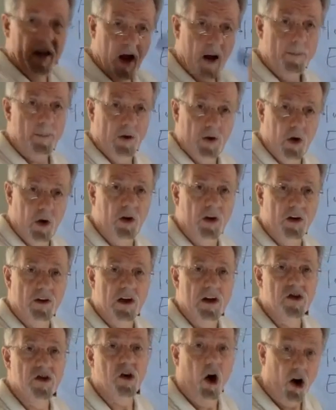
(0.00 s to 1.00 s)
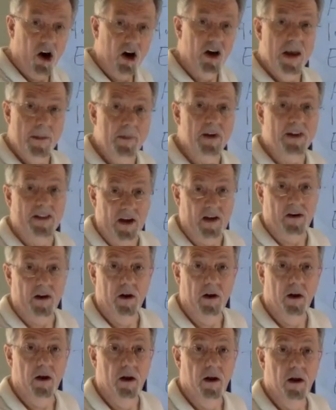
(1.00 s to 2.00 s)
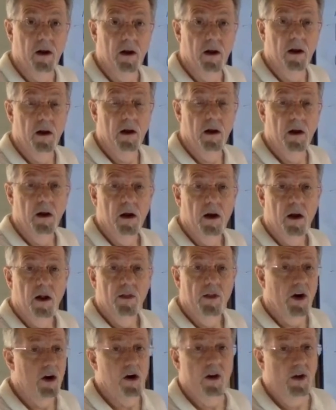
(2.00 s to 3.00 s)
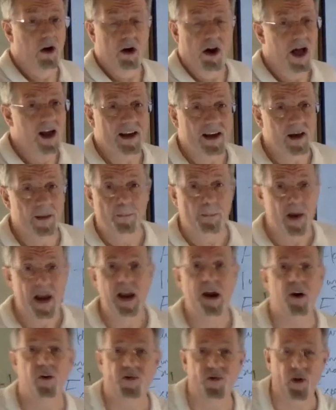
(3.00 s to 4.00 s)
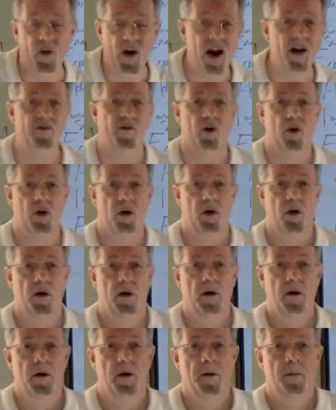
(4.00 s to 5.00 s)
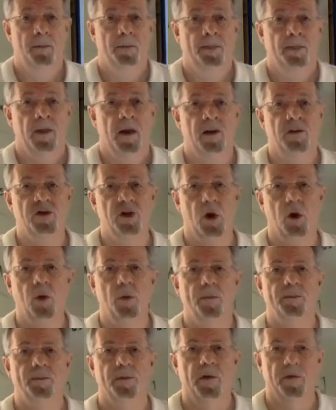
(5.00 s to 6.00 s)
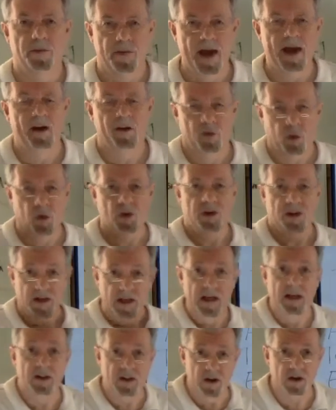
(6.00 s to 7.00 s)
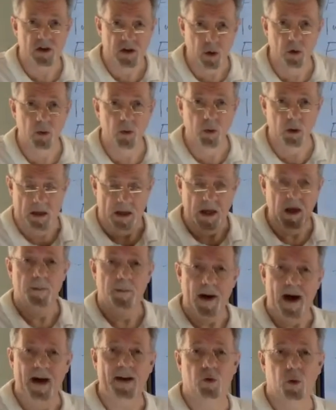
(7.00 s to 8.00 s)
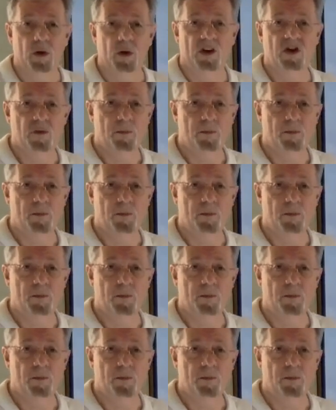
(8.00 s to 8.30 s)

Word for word: and opportunities are limited. They're, they're not going to be here forever. And so that, of course, leads us to, again, back to